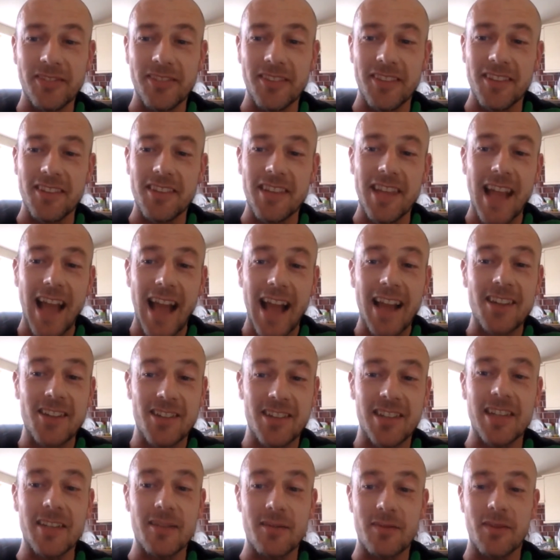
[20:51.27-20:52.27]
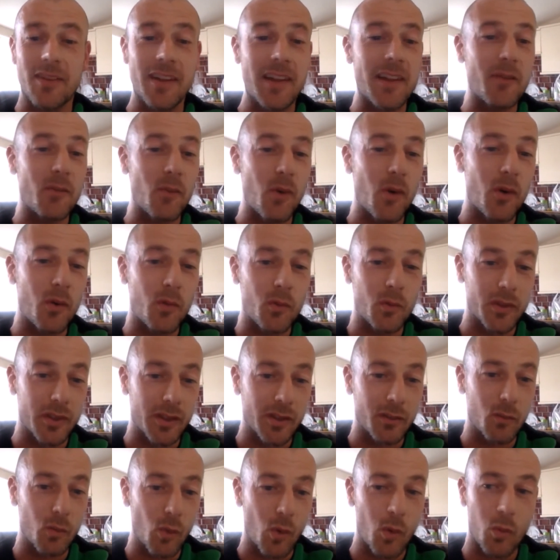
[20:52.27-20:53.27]
Does it actually fit what
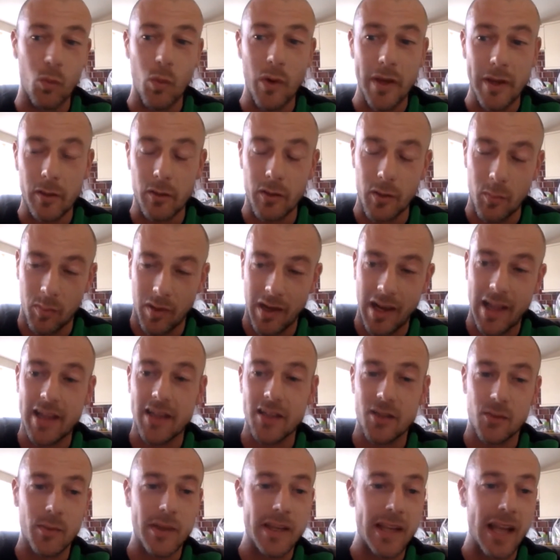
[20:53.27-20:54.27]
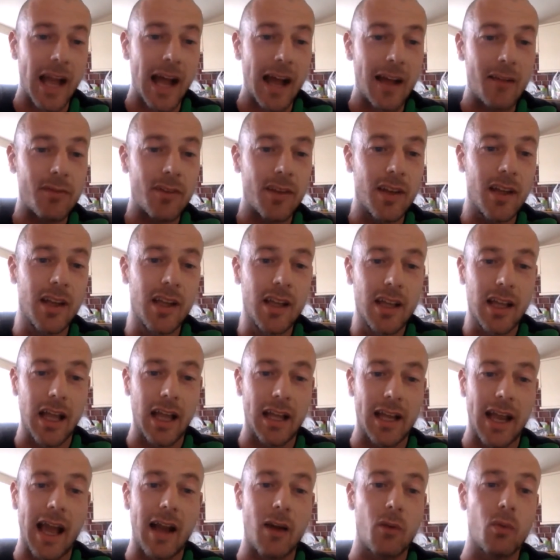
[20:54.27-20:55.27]
the players we have
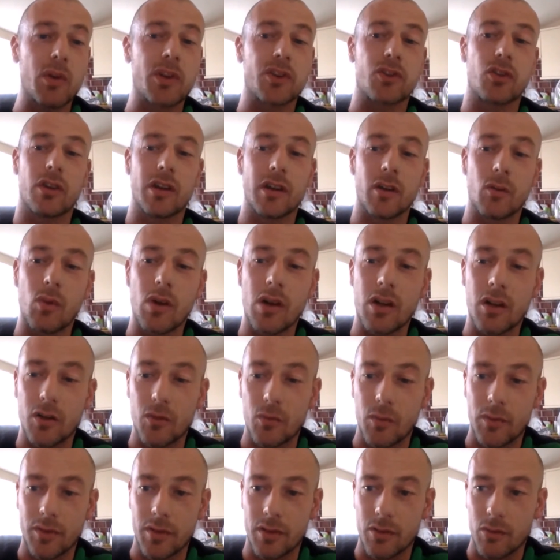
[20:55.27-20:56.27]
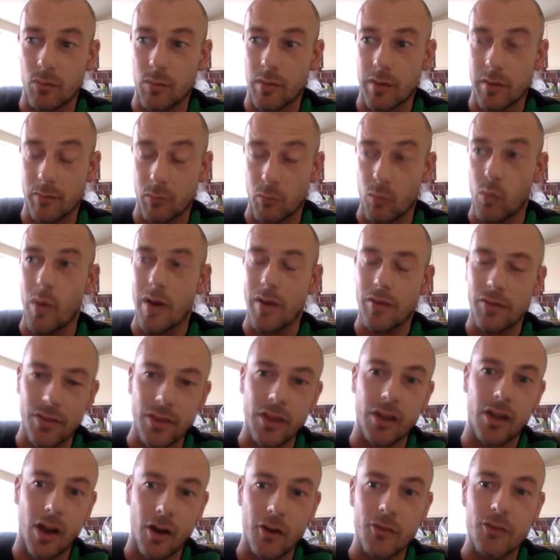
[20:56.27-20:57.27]
and how we're trying to work with
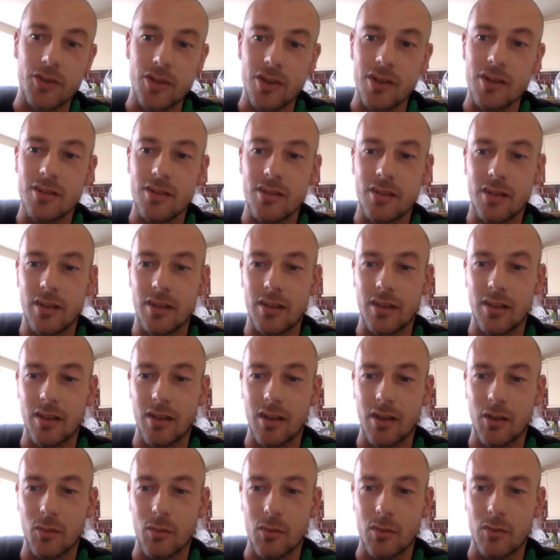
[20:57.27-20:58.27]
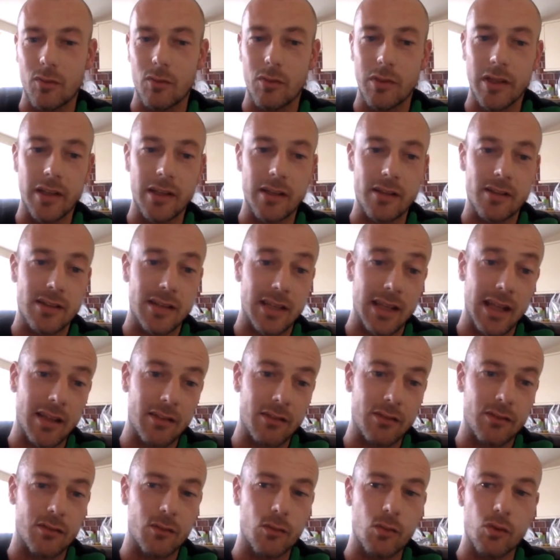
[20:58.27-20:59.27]
the coaches? We're all in this
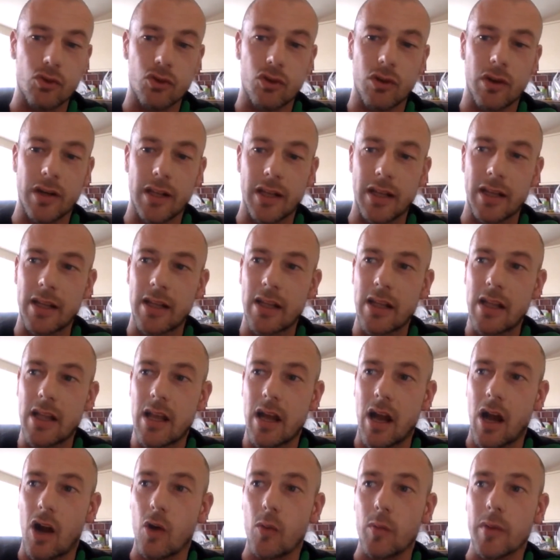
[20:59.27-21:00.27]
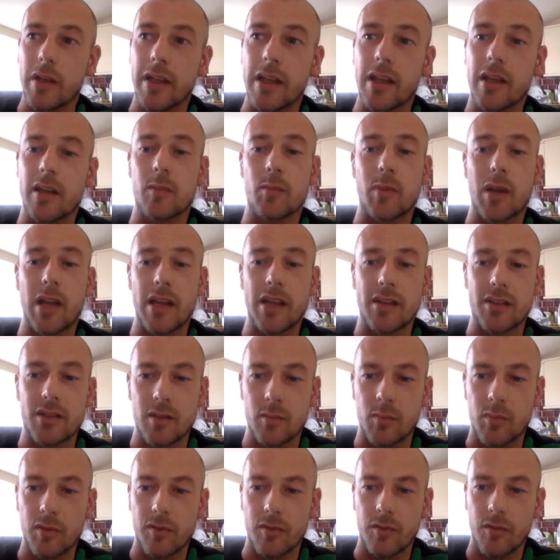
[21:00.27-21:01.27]
together and we're all trying to ultimately get the players
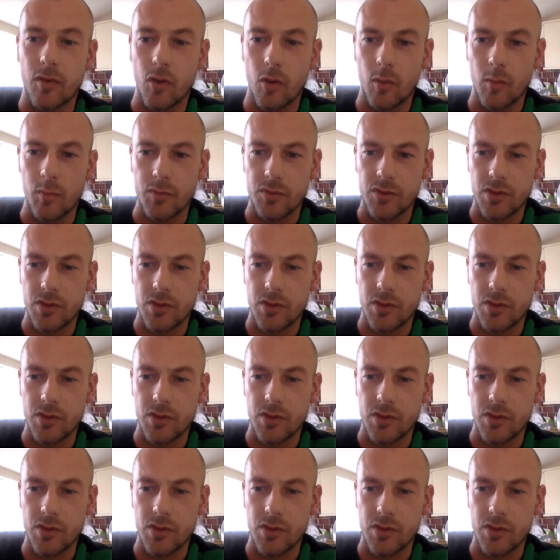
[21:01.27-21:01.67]
to perform.